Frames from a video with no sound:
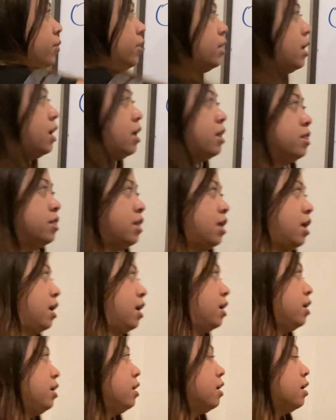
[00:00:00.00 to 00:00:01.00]
And
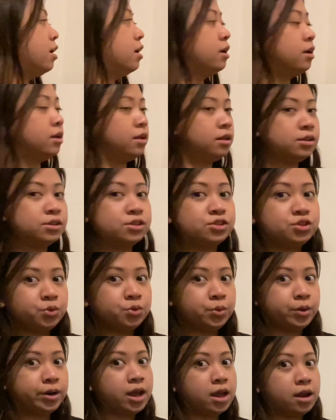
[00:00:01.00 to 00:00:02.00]
then let's do
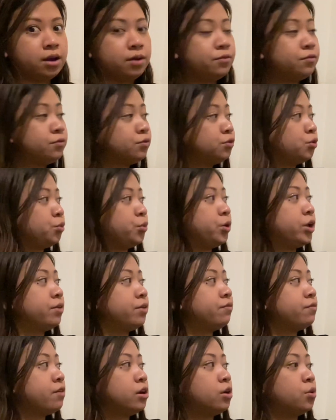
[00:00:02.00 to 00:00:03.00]
it again so we can
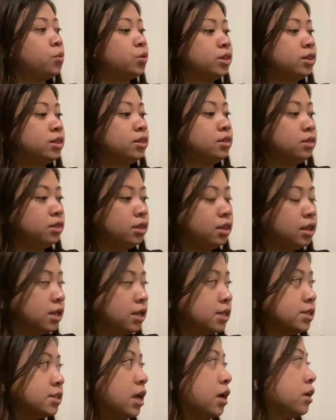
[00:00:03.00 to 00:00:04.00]
find out what
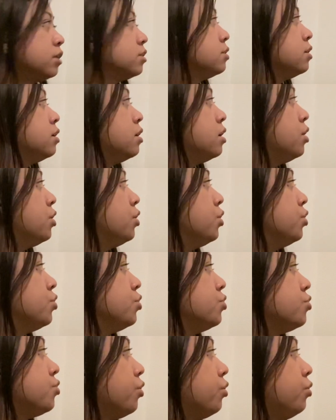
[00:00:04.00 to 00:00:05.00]
is next.
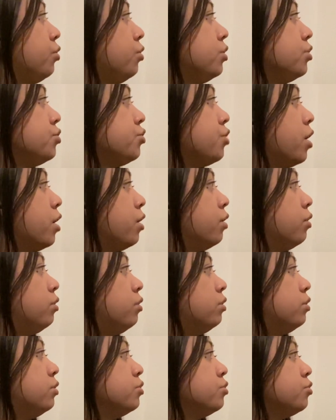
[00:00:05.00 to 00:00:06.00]
Circle, triangle,
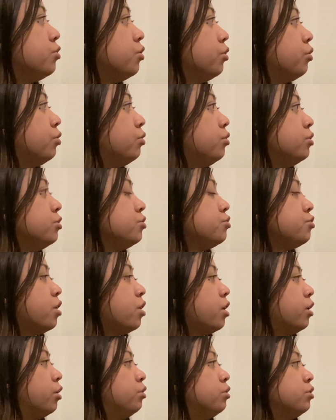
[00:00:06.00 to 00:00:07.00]
circle,
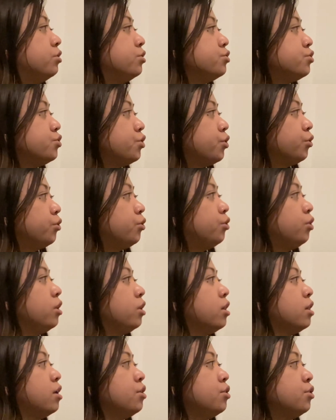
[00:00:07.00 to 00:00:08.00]
triangle, circle,
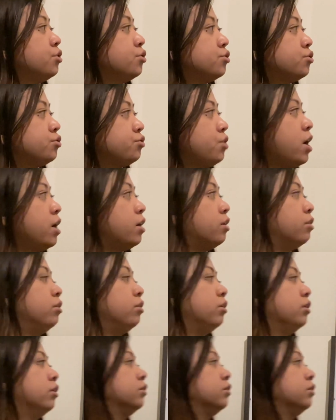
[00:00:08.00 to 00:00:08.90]
triangle.